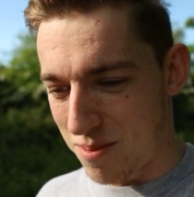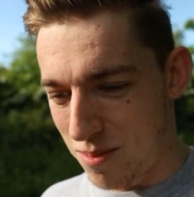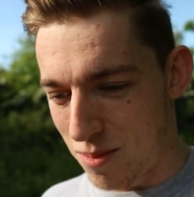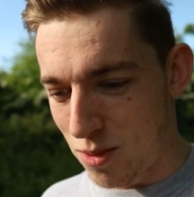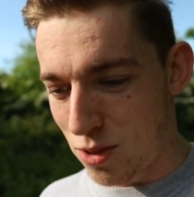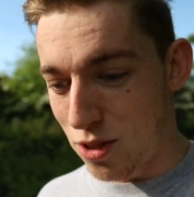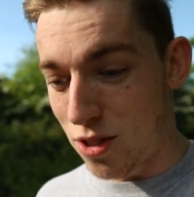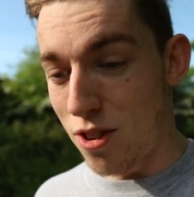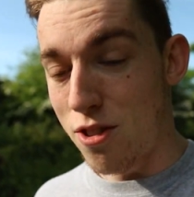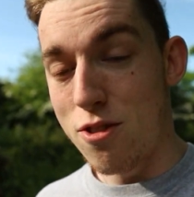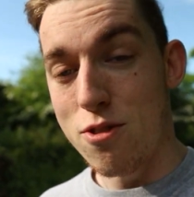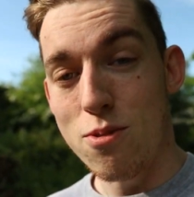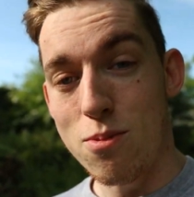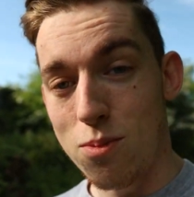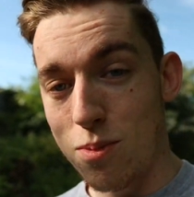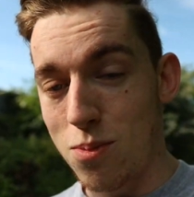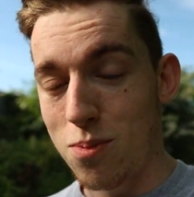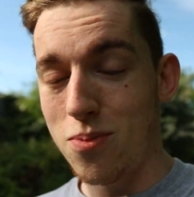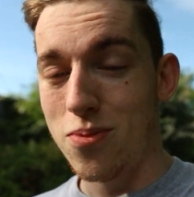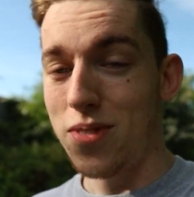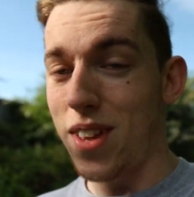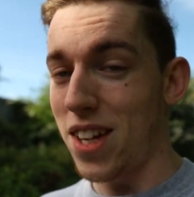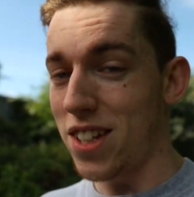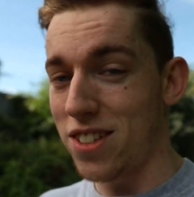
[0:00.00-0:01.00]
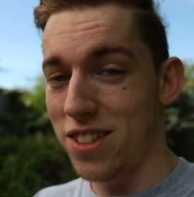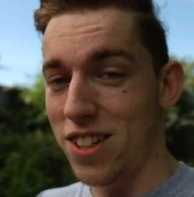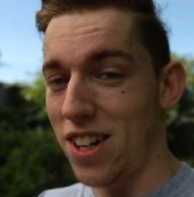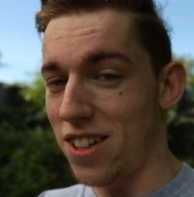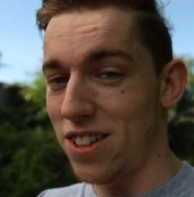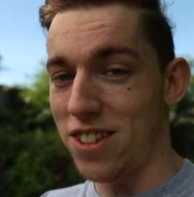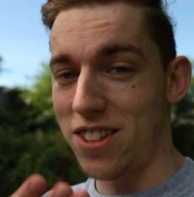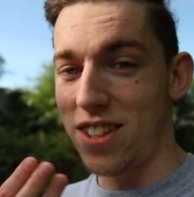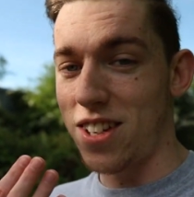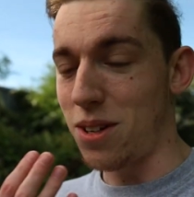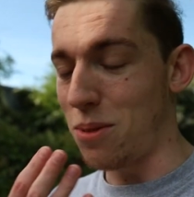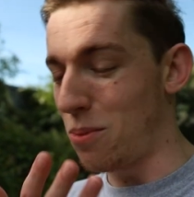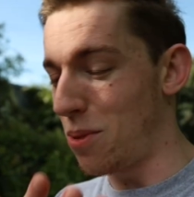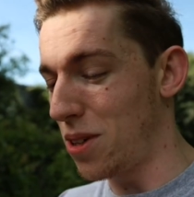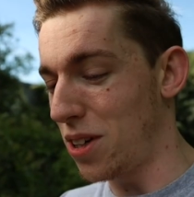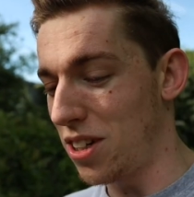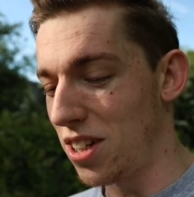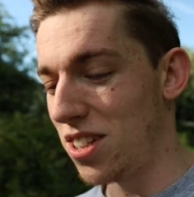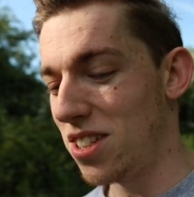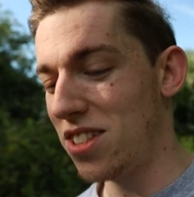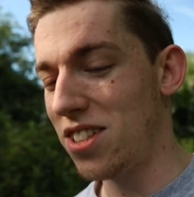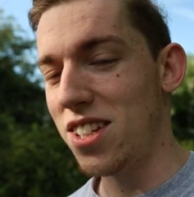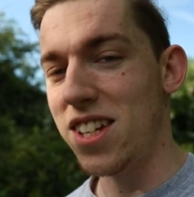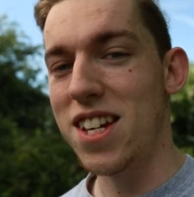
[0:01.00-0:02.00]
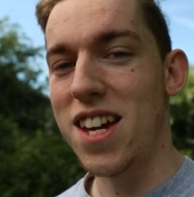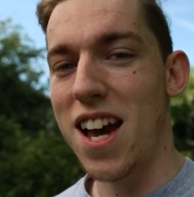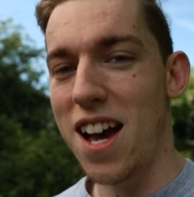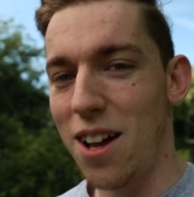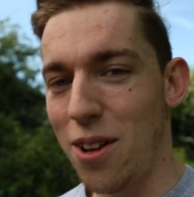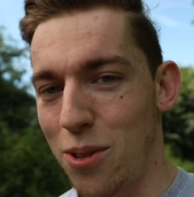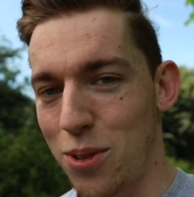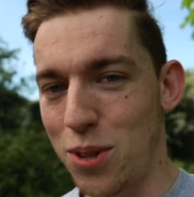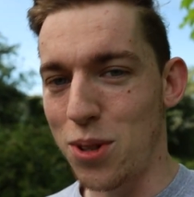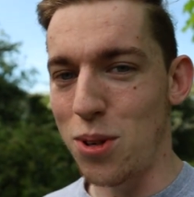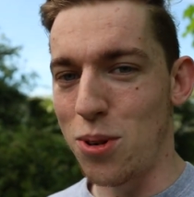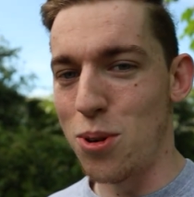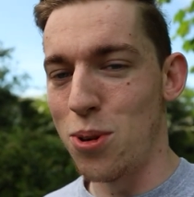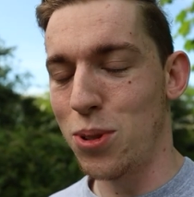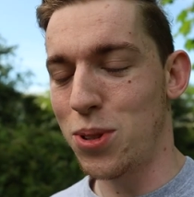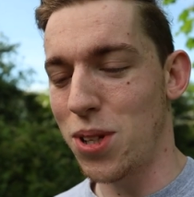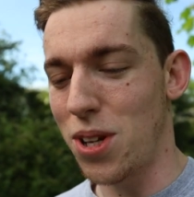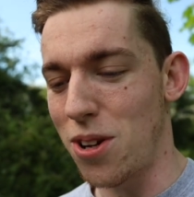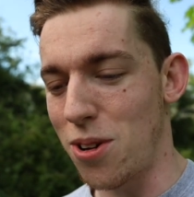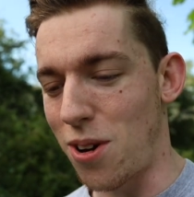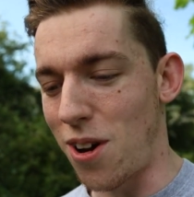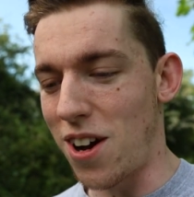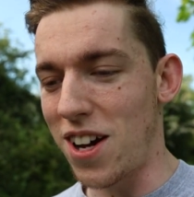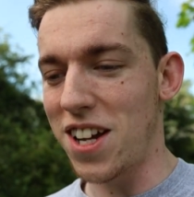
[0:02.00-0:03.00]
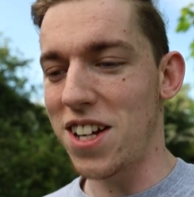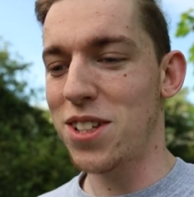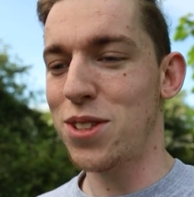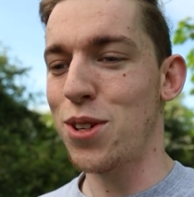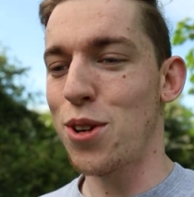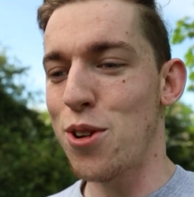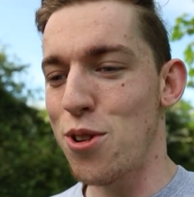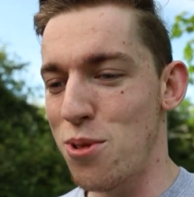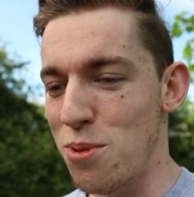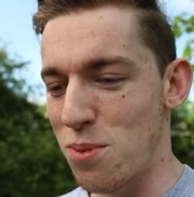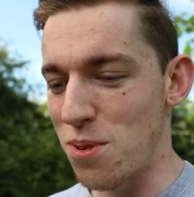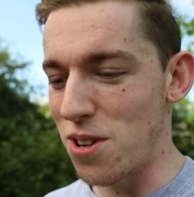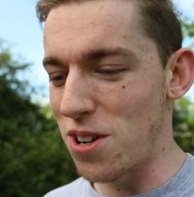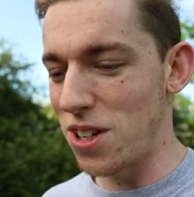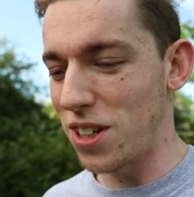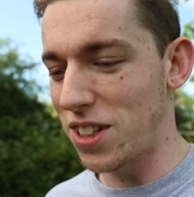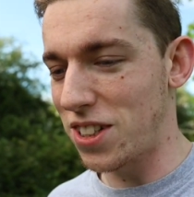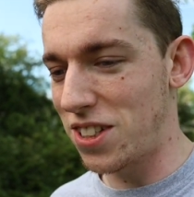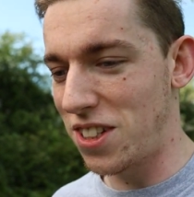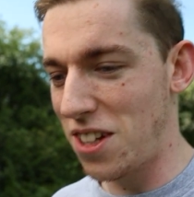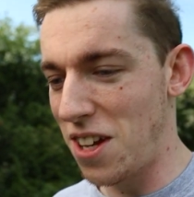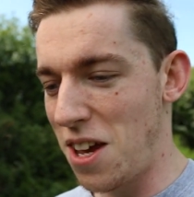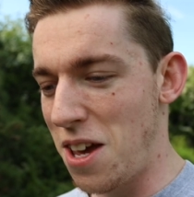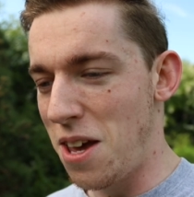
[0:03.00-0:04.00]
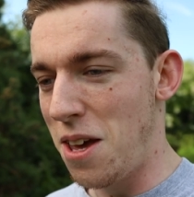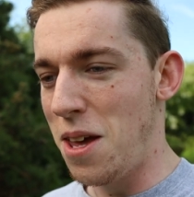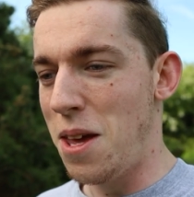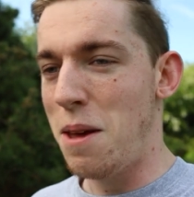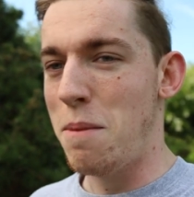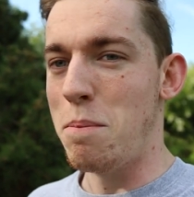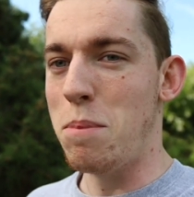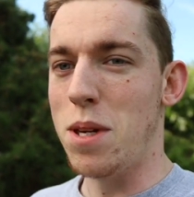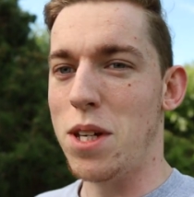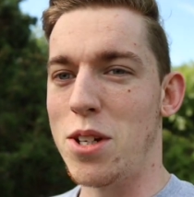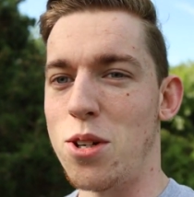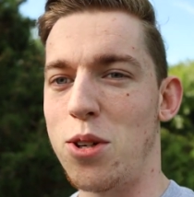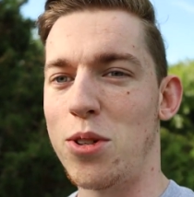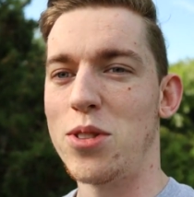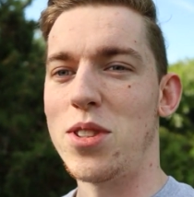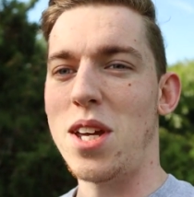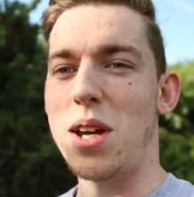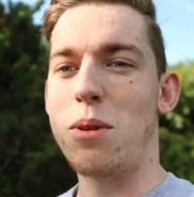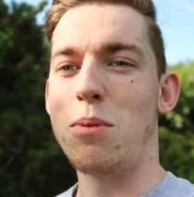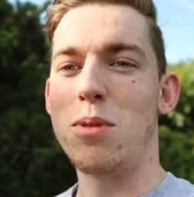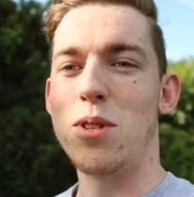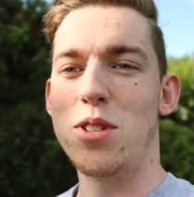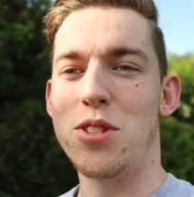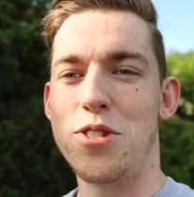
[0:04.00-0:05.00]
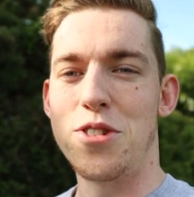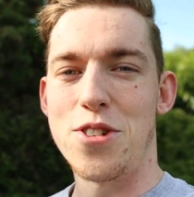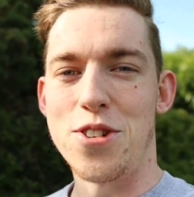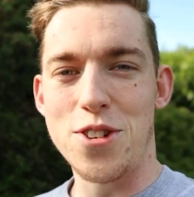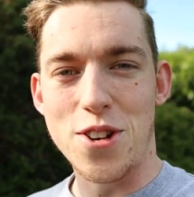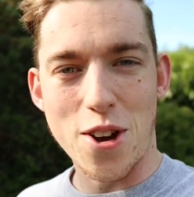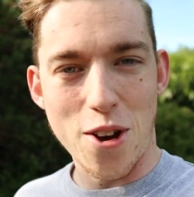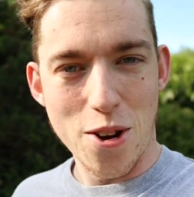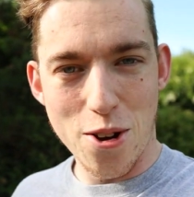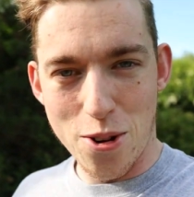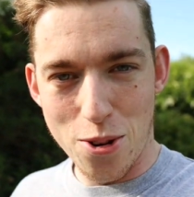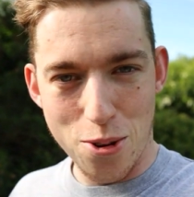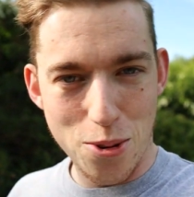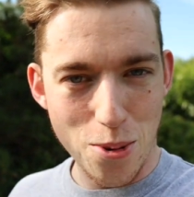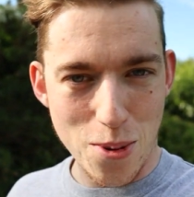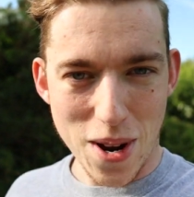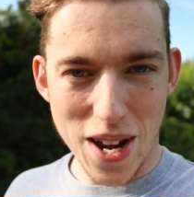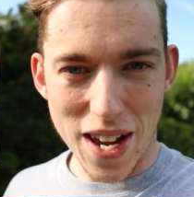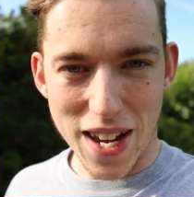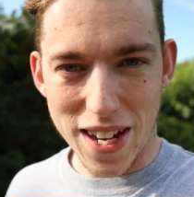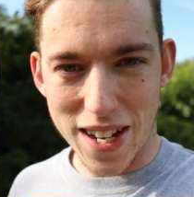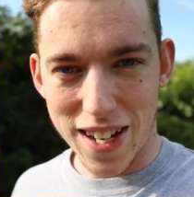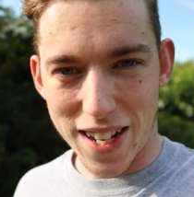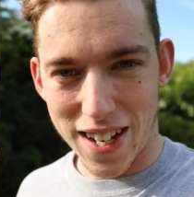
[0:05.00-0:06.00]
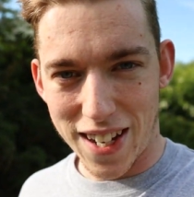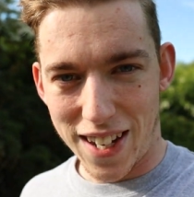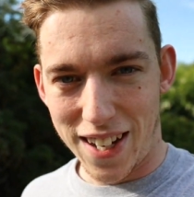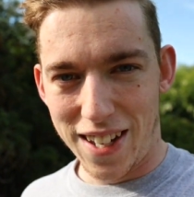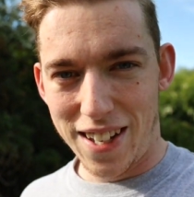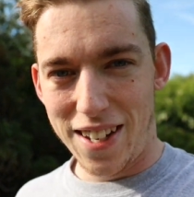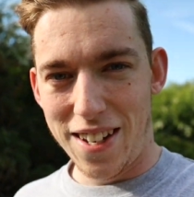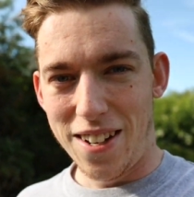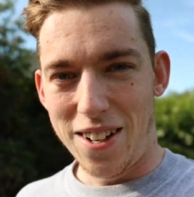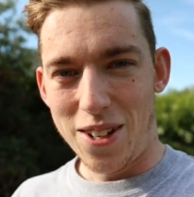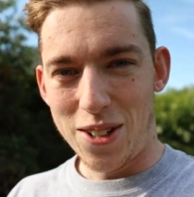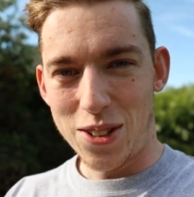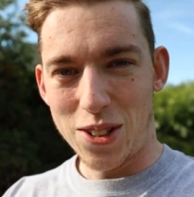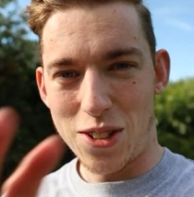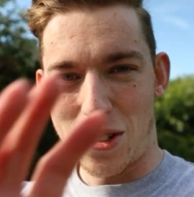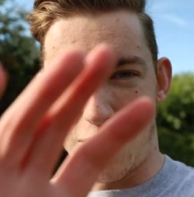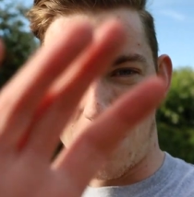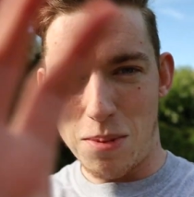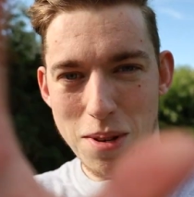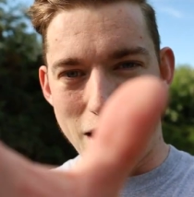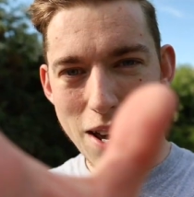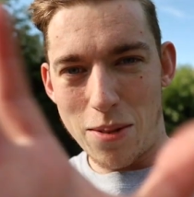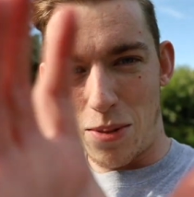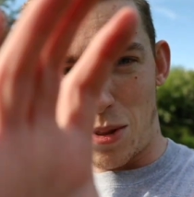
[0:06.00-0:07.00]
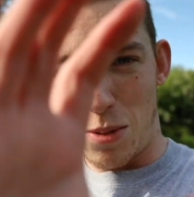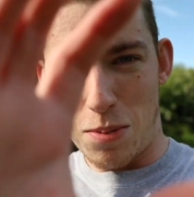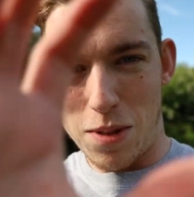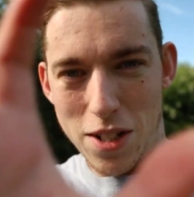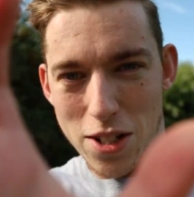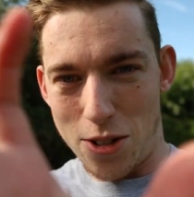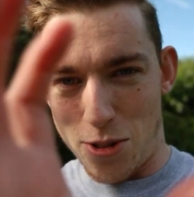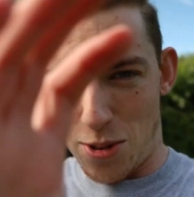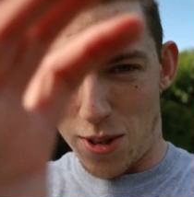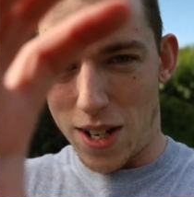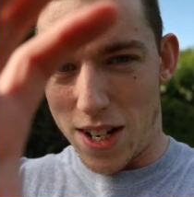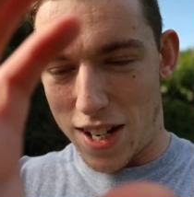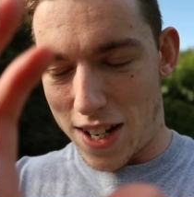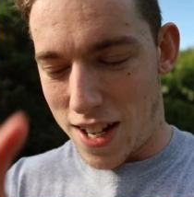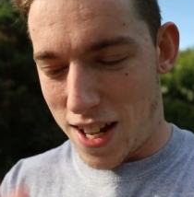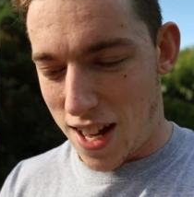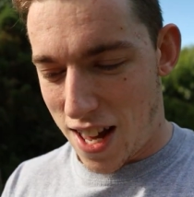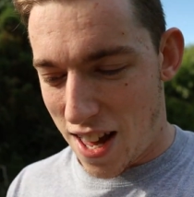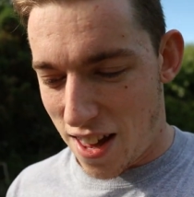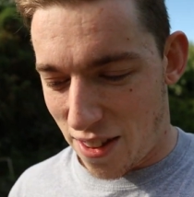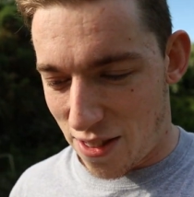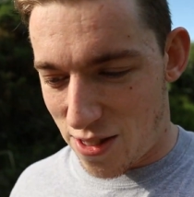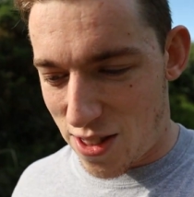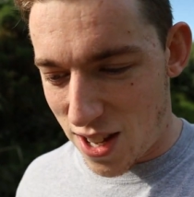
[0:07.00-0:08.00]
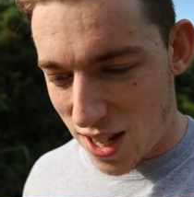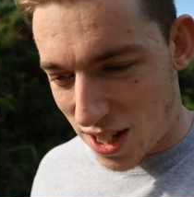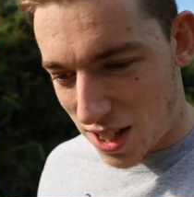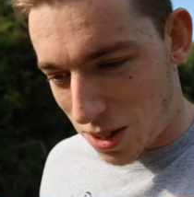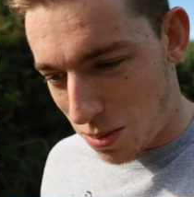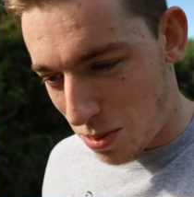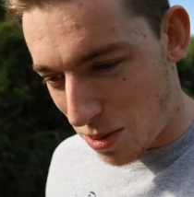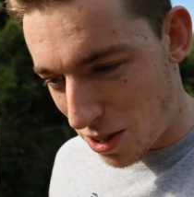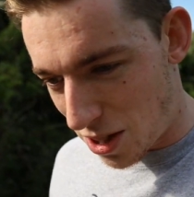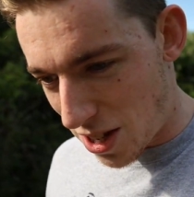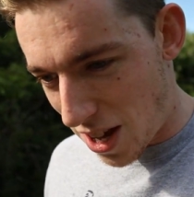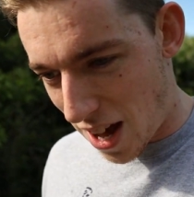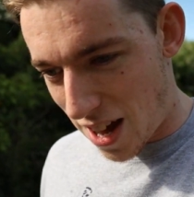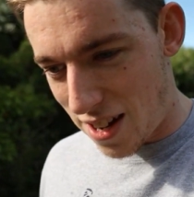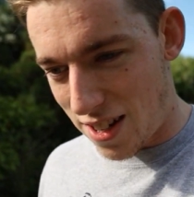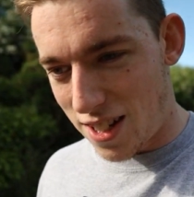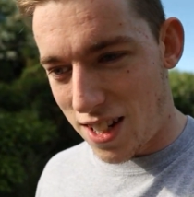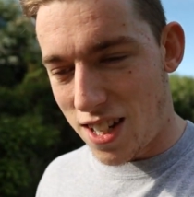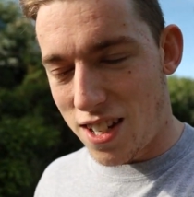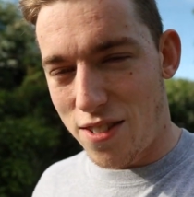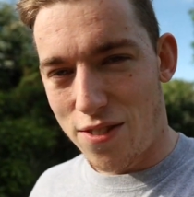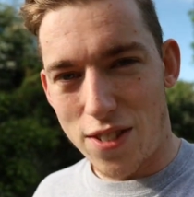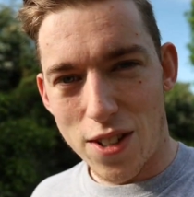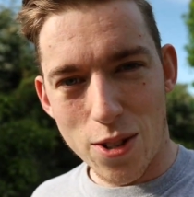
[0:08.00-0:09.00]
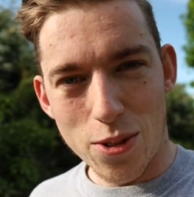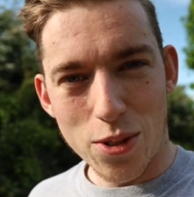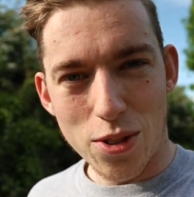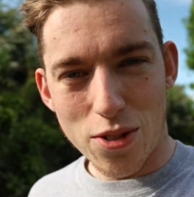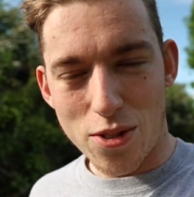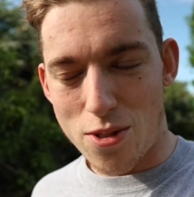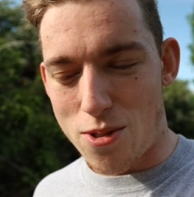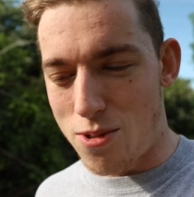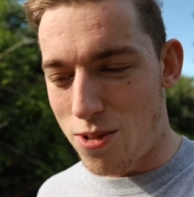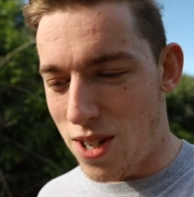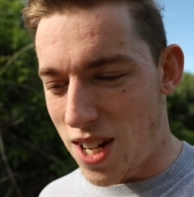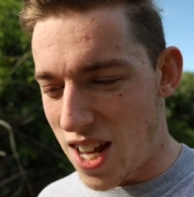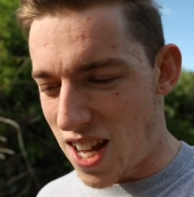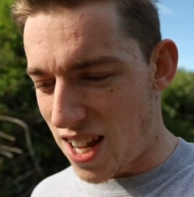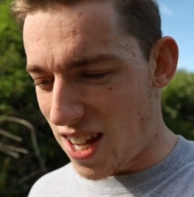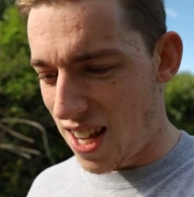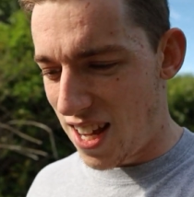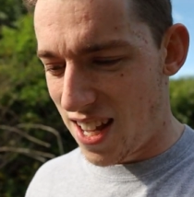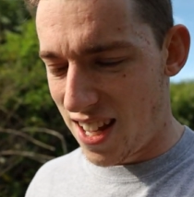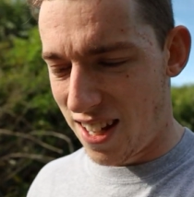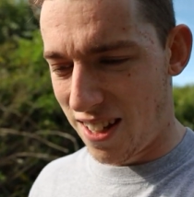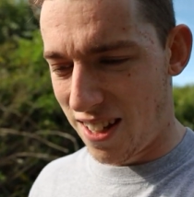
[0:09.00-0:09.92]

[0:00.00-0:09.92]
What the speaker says: So that's another thing. We're going to see how the auto ISO works, because there was no way I was going to be able to be doing this with the ND filter all day.